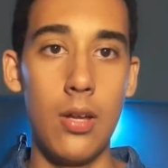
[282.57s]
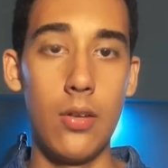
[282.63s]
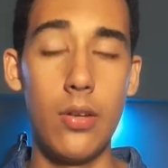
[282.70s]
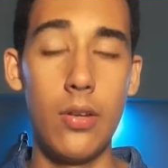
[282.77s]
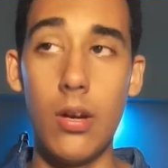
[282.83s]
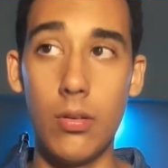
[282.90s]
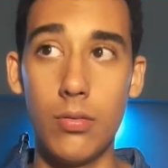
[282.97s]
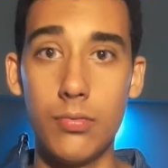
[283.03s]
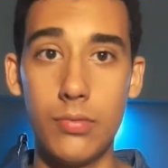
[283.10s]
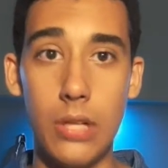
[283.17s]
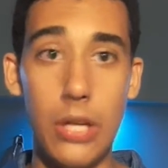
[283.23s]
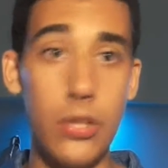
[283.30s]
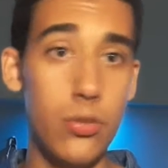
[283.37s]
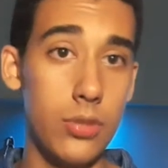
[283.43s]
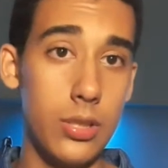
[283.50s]
Now,
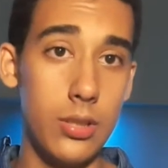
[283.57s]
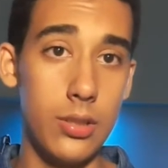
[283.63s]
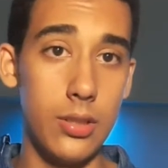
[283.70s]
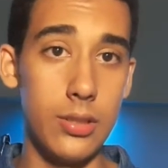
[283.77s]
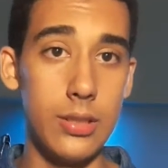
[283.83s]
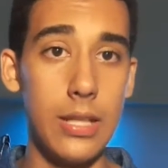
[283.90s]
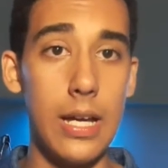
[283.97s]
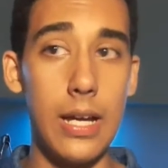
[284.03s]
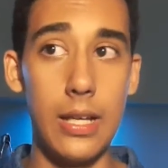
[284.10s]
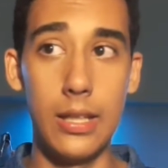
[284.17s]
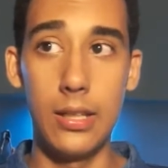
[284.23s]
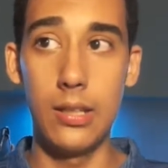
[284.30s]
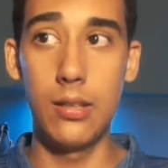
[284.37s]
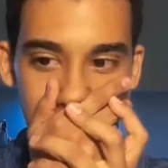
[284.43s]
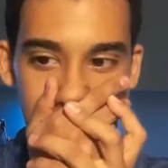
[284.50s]
a new sentence
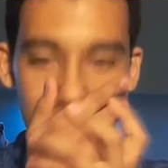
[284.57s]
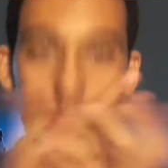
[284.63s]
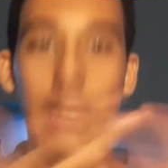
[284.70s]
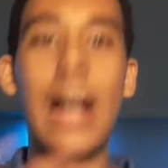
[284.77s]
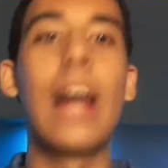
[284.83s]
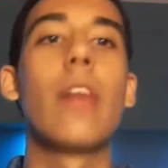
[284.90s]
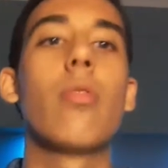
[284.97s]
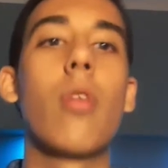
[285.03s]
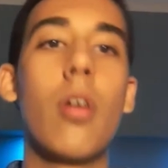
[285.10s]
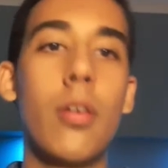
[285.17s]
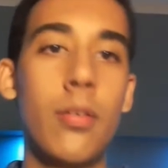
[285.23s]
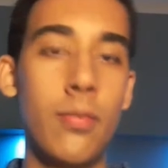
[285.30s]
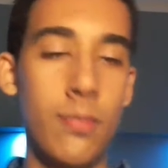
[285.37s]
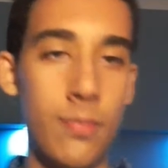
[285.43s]
like I run.